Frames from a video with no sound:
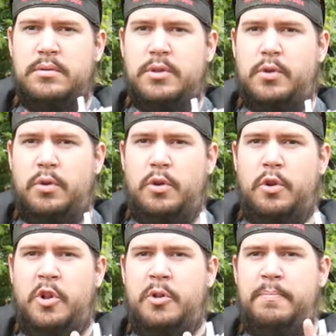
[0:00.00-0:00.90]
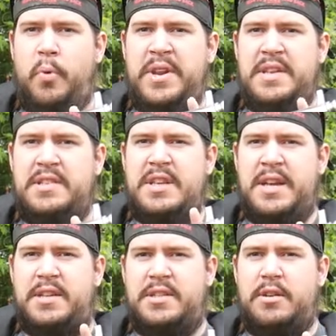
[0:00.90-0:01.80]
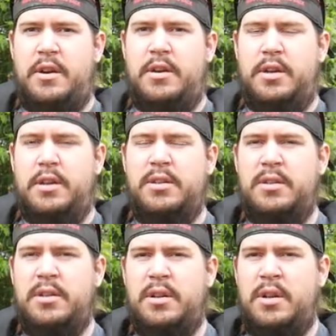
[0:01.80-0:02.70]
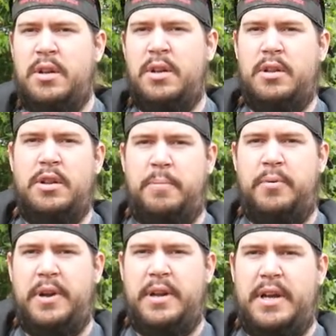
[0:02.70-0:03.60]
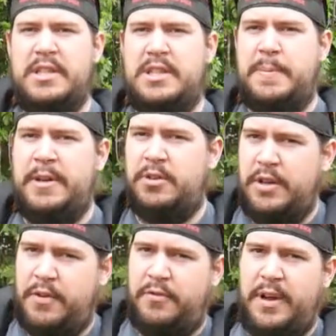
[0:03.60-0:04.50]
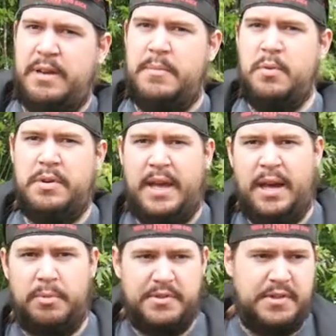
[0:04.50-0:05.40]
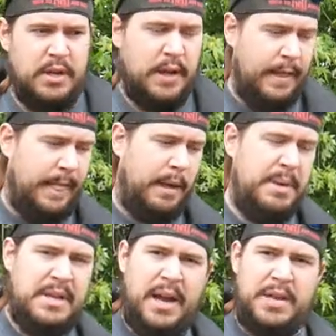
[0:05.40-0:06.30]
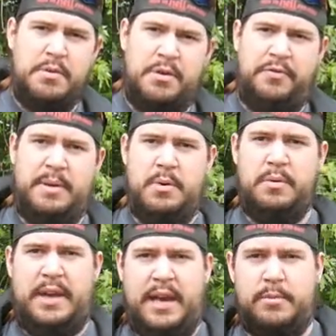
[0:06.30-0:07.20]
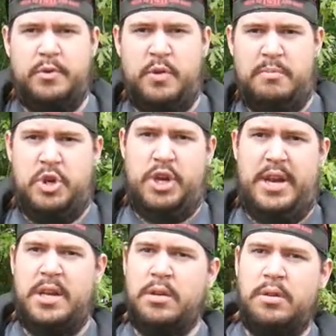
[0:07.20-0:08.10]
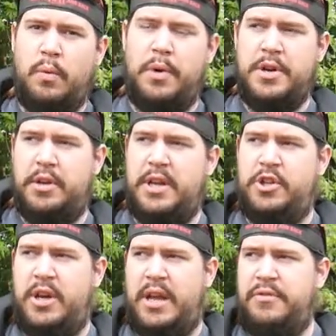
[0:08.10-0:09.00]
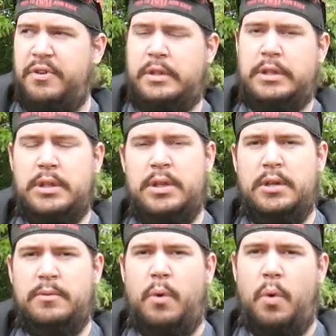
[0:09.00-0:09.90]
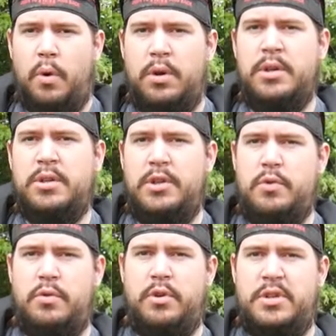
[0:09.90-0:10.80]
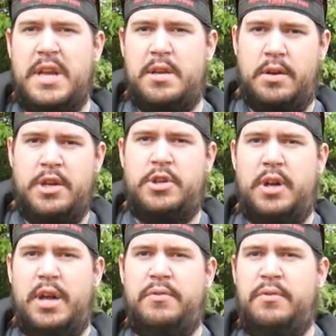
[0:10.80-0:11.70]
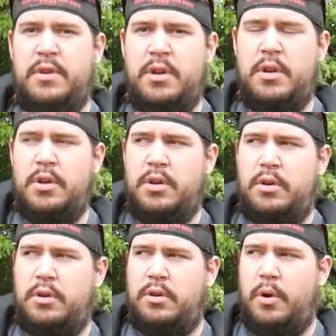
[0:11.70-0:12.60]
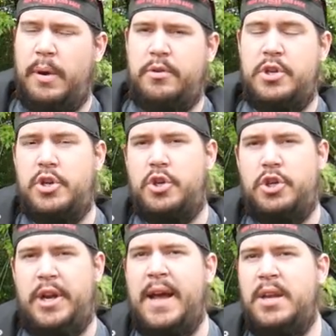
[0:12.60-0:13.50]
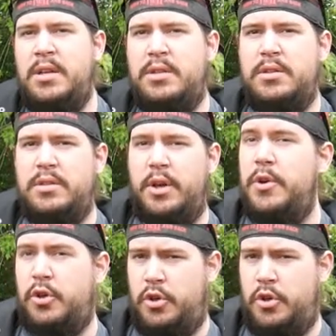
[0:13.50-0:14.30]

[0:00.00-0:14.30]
The good old pointy stick starting to look pretty nice, especially if you're fighting mutant cannibals. I mean, yeah, you could fight mutant cannibals with a machete or your kitchen knife, or you could take your kitchen knife, go out to your shed, you know, your